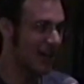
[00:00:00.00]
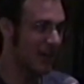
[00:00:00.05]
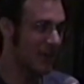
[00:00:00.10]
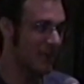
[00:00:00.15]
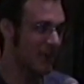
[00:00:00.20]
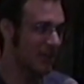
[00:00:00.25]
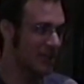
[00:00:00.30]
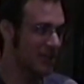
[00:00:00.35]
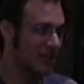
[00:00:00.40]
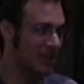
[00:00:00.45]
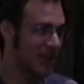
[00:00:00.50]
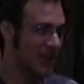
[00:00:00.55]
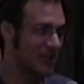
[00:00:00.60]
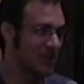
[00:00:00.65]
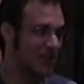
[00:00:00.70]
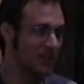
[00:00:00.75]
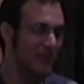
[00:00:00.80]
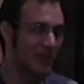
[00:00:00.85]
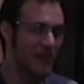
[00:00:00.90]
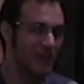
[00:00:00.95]
I'm an
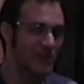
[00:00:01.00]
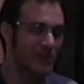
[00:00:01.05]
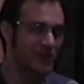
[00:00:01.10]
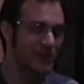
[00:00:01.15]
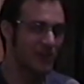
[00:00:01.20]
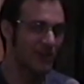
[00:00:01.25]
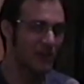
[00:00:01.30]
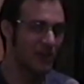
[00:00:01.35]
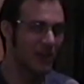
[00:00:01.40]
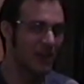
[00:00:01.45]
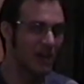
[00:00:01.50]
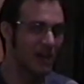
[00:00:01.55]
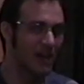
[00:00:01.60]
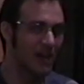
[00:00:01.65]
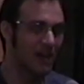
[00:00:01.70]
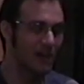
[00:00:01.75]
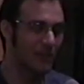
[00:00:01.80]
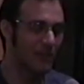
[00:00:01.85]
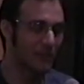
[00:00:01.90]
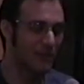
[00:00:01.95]
education major.
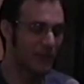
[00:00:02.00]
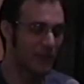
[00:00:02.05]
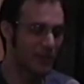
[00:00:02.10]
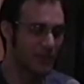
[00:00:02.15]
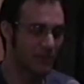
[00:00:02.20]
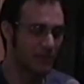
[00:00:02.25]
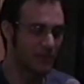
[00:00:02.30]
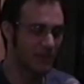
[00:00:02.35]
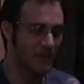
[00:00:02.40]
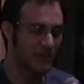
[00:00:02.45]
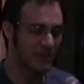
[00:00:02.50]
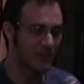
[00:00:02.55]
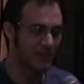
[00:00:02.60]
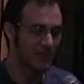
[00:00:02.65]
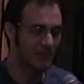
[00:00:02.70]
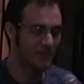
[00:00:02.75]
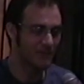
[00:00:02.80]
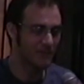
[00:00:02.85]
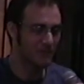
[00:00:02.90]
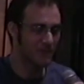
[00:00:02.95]
I'm a freshman
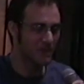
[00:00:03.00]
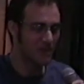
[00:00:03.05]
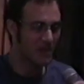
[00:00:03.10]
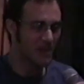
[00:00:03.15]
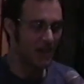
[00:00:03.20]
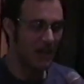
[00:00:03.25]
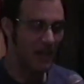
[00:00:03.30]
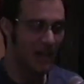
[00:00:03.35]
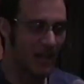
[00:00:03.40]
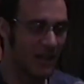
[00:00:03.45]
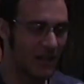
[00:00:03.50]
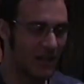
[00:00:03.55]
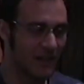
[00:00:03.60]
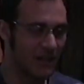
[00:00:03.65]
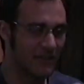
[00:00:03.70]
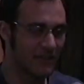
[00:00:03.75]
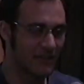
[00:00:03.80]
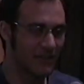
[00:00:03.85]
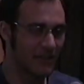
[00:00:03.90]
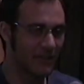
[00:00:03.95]
here,
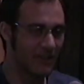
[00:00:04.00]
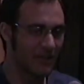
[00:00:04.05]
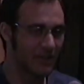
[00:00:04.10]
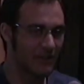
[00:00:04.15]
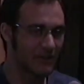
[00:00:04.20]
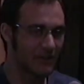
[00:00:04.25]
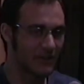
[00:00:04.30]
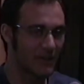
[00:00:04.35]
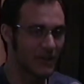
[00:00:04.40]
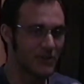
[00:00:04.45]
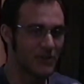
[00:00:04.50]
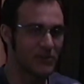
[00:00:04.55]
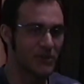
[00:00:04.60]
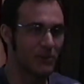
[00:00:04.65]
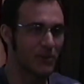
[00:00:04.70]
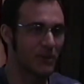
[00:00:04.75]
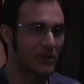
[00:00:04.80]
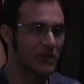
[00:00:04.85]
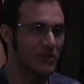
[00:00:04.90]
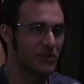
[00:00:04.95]
and uh, I used to
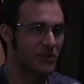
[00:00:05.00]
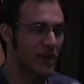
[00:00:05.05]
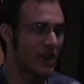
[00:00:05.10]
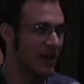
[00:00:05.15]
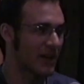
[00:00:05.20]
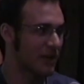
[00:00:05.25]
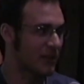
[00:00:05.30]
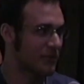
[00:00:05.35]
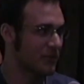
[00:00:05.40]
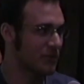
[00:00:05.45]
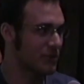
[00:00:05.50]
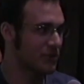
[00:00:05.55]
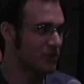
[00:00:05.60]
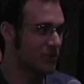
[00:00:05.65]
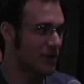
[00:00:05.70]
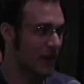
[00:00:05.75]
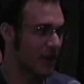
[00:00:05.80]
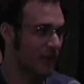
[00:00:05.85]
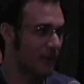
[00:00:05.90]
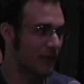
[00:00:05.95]
run track
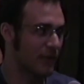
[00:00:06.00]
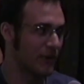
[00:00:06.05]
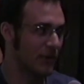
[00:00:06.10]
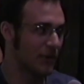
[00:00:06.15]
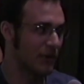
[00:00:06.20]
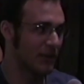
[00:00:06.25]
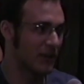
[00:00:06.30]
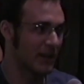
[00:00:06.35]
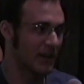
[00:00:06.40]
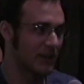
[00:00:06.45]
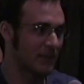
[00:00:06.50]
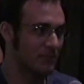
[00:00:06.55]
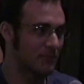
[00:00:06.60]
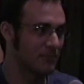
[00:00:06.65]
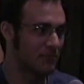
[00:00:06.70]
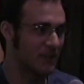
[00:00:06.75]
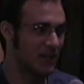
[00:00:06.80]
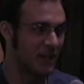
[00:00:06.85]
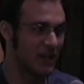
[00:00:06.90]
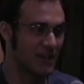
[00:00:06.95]
track and field at
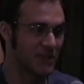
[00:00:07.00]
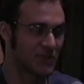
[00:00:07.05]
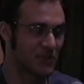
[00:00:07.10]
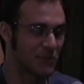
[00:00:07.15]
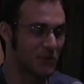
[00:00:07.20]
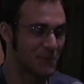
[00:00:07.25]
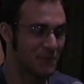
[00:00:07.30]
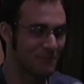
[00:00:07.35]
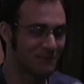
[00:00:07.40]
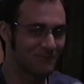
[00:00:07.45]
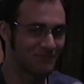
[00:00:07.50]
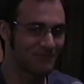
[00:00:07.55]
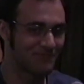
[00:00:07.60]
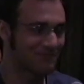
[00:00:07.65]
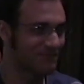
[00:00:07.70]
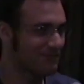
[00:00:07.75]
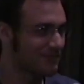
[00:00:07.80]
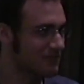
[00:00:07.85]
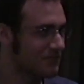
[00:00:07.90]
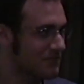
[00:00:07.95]
in high school.
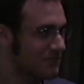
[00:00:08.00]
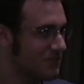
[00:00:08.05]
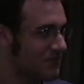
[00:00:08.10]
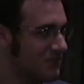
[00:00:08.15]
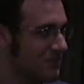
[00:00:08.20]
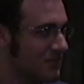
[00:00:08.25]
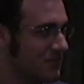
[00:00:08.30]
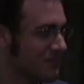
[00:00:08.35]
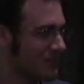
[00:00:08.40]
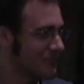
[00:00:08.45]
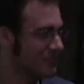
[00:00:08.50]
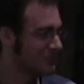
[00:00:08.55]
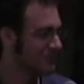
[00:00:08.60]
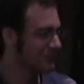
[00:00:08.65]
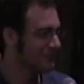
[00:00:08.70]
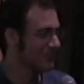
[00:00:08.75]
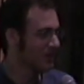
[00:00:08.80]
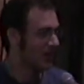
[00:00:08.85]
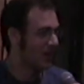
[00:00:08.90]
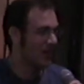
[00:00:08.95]
What high school?
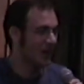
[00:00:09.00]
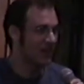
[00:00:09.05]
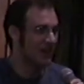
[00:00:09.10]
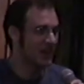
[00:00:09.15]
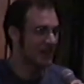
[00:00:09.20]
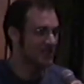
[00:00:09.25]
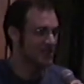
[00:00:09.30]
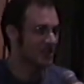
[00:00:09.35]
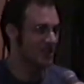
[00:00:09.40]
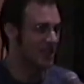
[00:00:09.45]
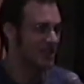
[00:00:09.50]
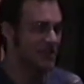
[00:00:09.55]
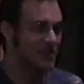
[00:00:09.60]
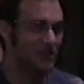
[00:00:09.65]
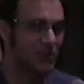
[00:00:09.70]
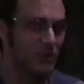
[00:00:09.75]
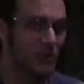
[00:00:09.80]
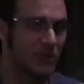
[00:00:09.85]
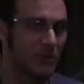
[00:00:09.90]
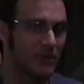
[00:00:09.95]
Uh, Hudson High
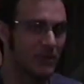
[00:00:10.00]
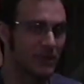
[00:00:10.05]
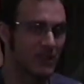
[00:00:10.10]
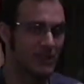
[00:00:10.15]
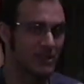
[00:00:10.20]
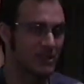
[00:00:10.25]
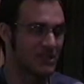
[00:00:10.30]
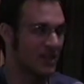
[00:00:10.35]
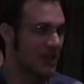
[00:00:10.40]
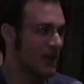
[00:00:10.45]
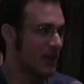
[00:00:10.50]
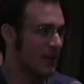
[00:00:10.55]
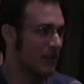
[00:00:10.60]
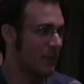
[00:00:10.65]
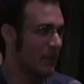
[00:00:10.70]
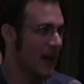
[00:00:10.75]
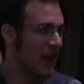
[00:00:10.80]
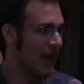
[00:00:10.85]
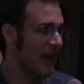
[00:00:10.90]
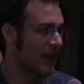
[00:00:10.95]
School. It's uh,
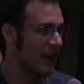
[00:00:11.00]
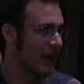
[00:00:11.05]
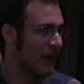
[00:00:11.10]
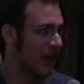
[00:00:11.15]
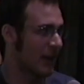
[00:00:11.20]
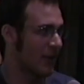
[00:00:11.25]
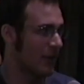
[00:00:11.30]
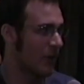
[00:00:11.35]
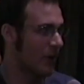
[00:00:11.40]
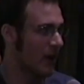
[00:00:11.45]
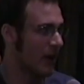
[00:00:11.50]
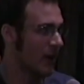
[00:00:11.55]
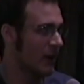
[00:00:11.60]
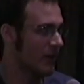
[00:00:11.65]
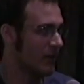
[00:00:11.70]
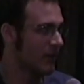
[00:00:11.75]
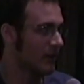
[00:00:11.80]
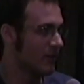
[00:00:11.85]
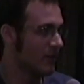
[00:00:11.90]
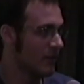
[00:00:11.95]
by Akron,
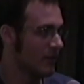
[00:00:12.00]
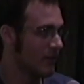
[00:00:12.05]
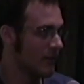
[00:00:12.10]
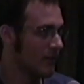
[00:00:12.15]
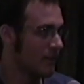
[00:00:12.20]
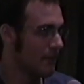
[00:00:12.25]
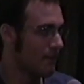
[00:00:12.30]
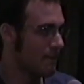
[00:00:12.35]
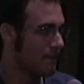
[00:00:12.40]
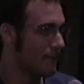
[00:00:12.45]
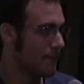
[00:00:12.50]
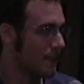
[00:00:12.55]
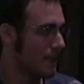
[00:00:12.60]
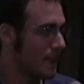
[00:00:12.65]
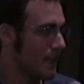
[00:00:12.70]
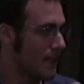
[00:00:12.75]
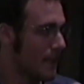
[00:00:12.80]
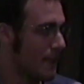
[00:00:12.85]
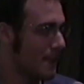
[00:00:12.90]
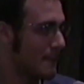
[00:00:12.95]
Ohio. Okay.
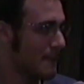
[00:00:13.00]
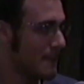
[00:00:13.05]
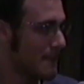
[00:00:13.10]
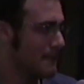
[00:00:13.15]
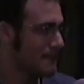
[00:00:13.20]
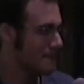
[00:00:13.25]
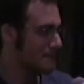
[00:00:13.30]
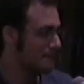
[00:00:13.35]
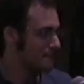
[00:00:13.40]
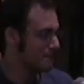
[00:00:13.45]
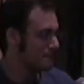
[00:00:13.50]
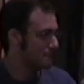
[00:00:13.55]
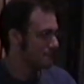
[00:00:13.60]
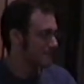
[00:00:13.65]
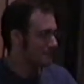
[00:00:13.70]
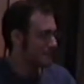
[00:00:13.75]
Okay.